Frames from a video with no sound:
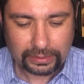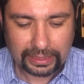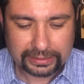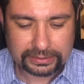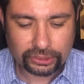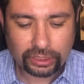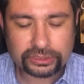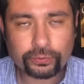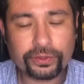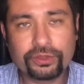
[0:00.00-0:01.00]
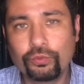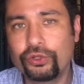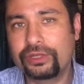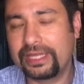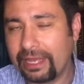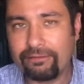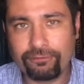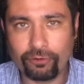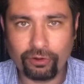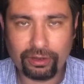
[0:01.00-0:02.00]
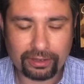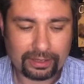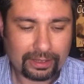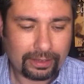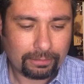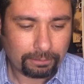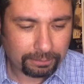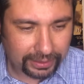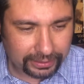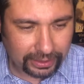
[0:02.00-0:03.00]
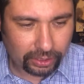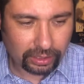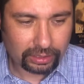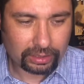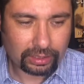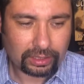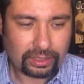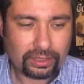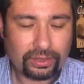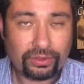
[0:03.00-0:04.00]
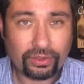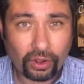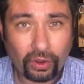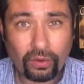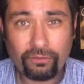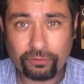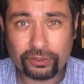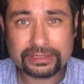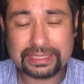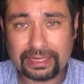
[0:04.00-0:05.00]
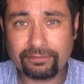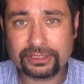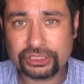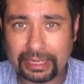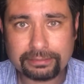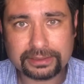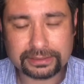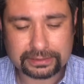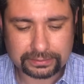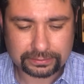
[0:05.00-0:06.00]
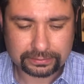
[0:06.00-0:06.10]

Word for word: it starts with the word therefore, building on the whole first 11 chapters.